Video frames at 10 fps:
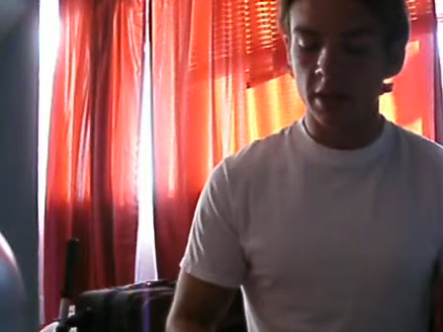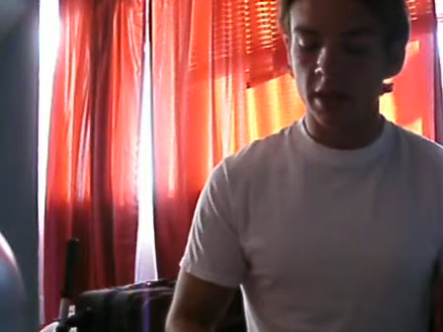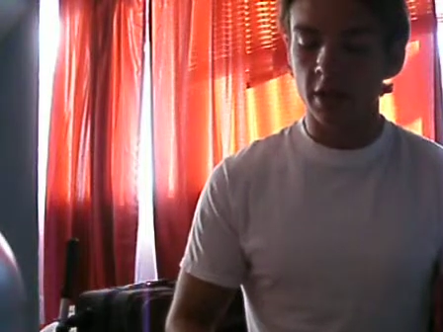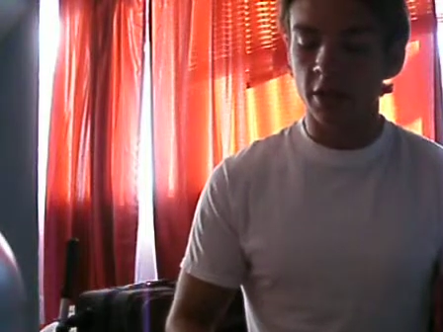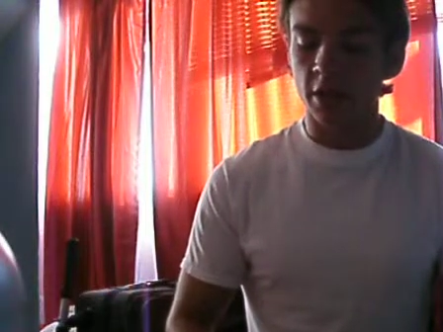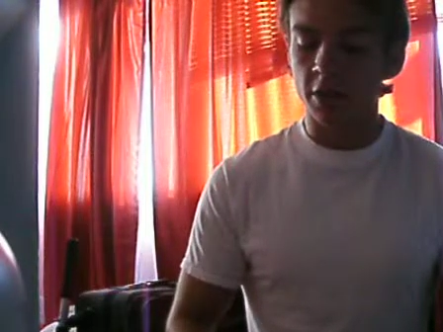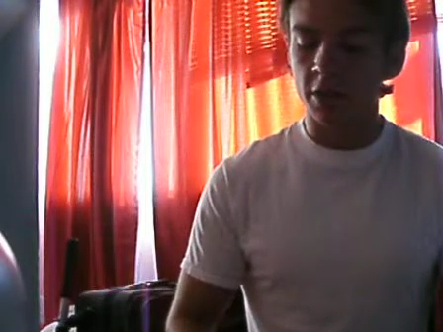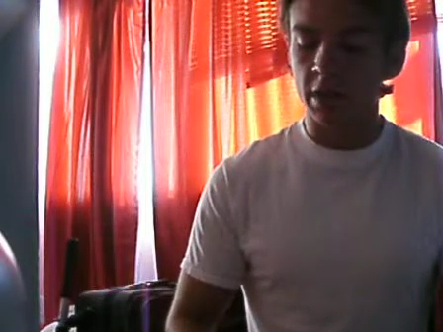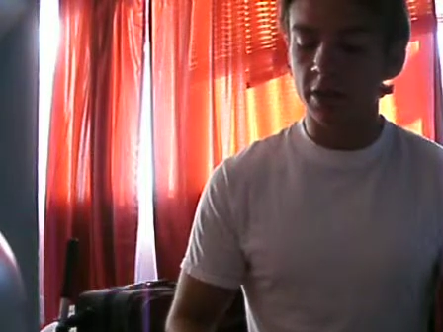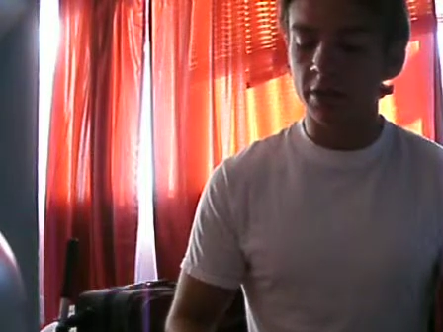In
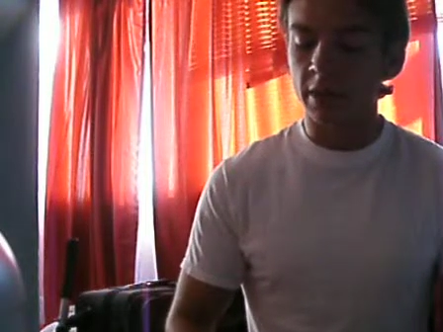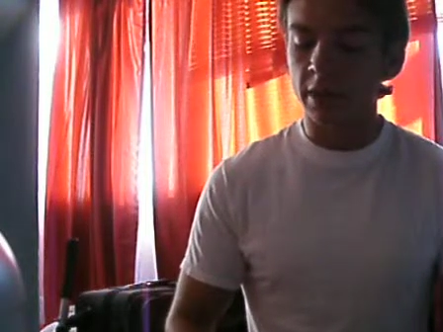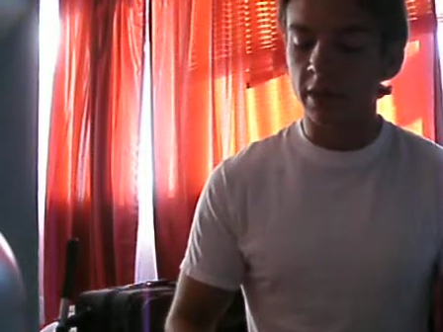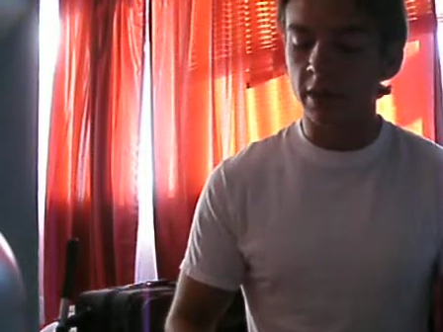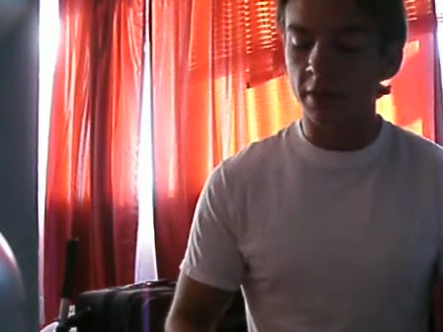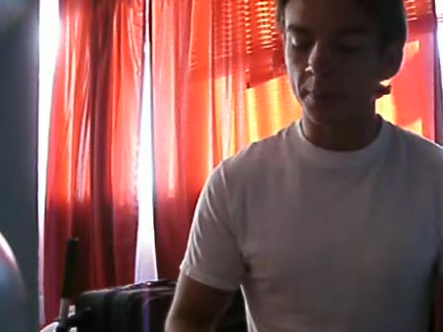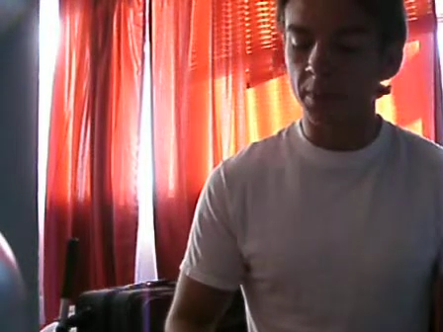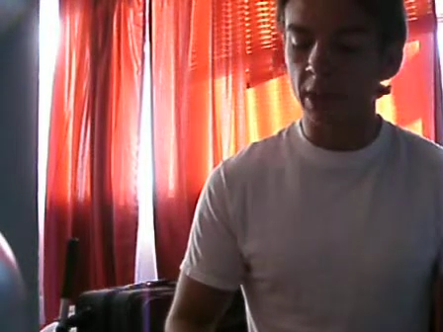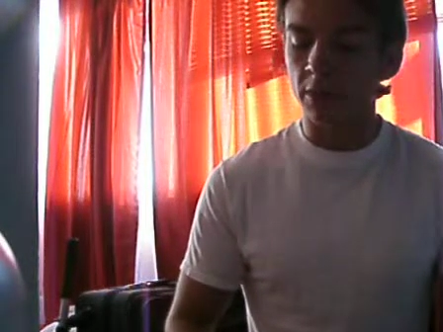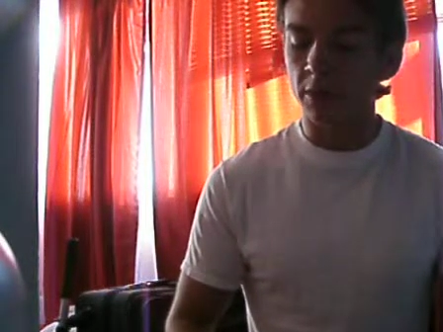contrast to insulin,
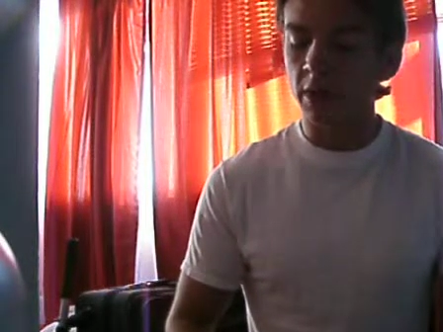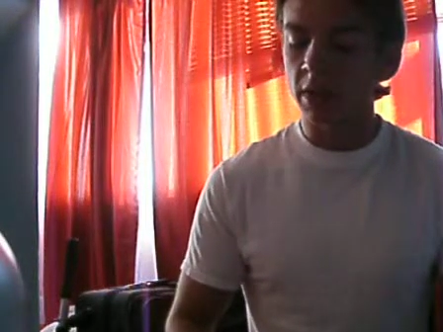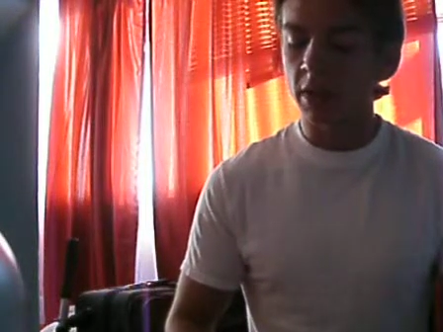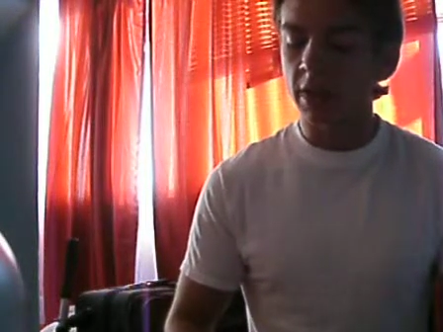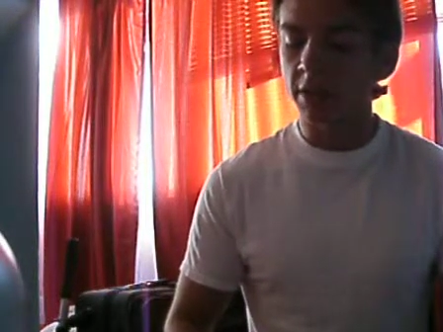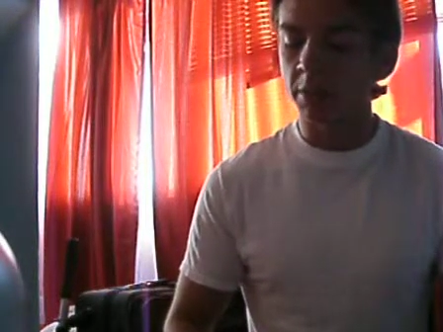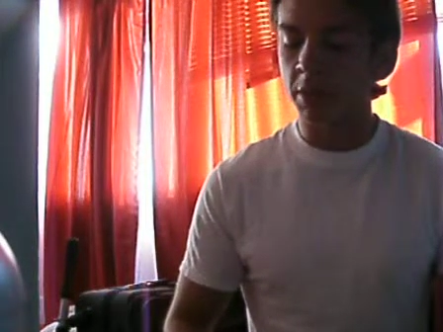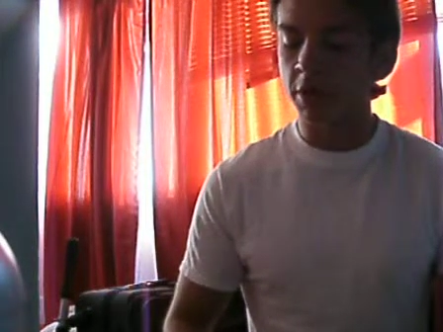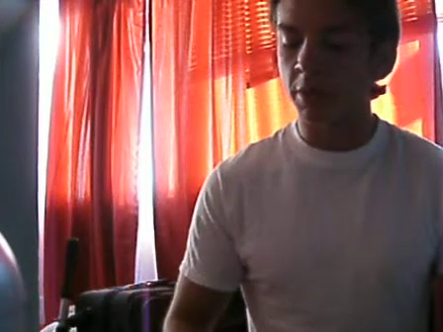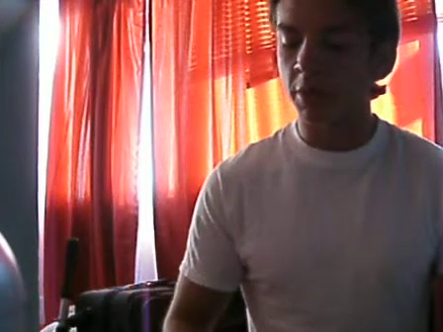glucagon has a
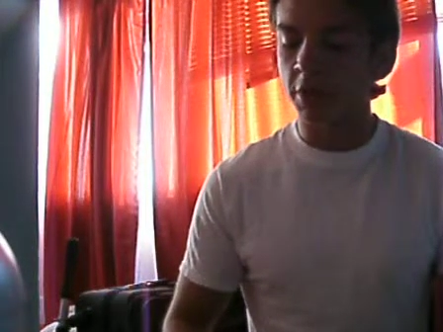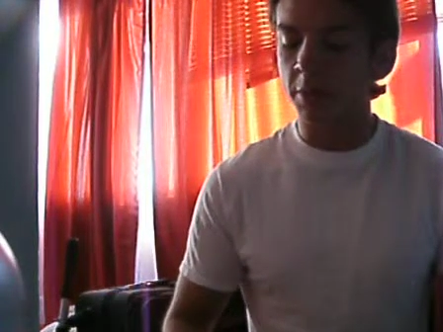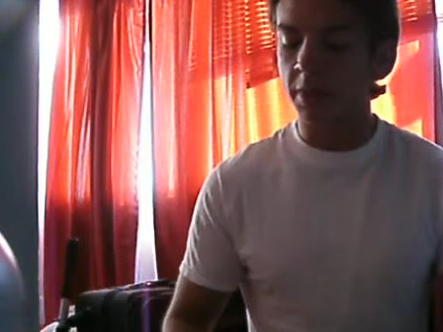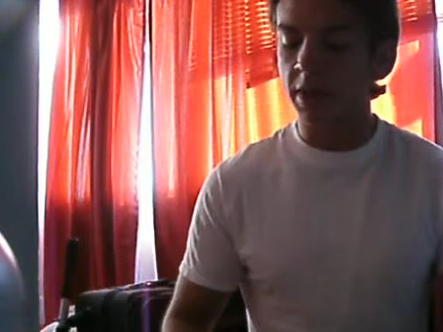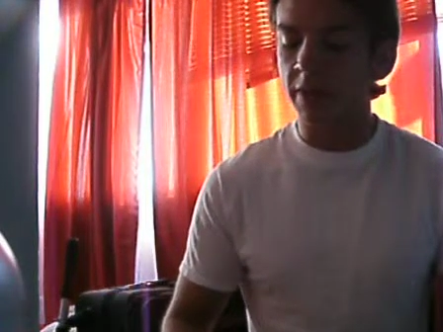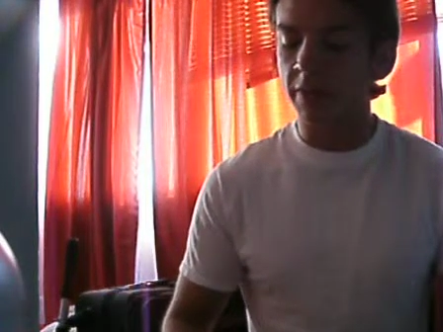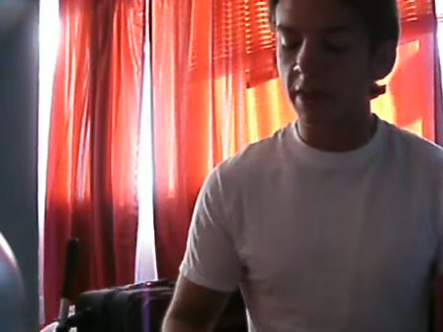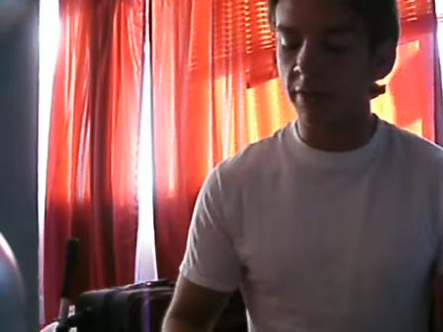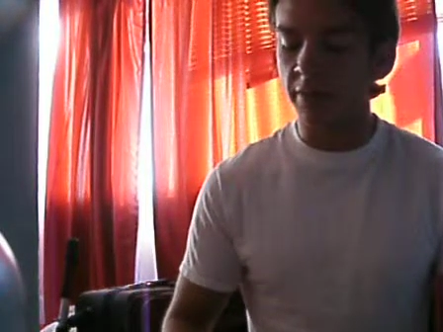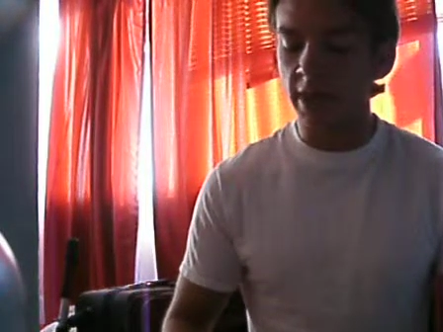much more specific
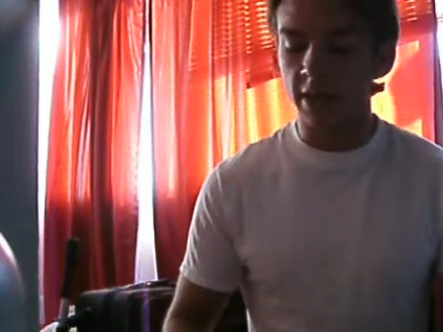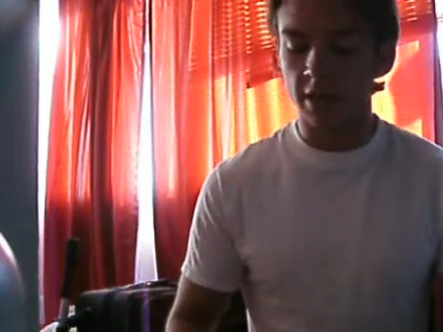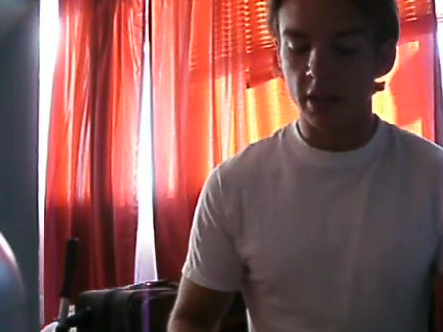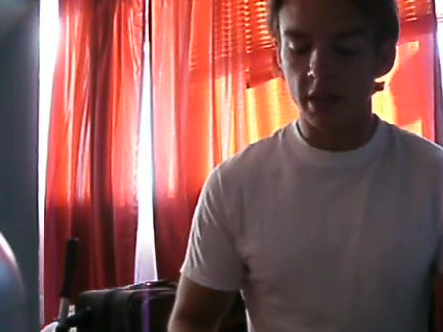effect,